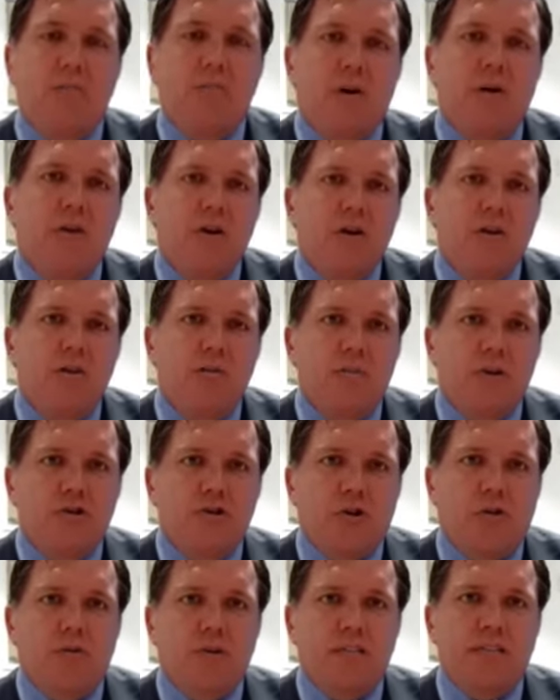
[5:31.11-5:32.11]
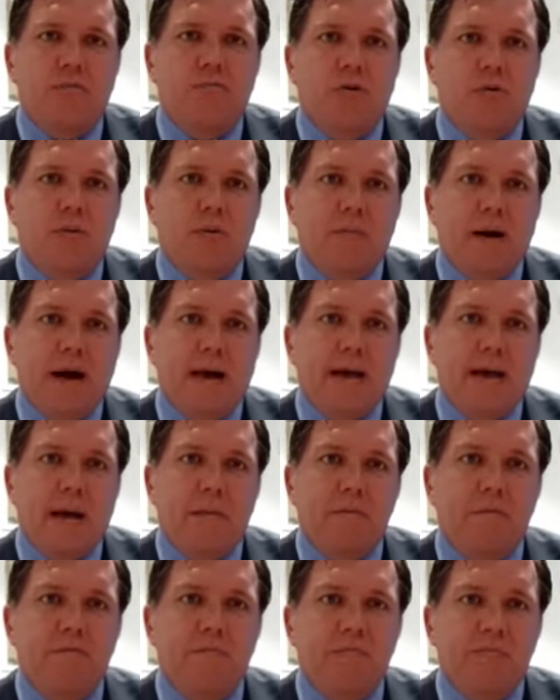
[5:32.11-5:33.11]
but the majority will be back in.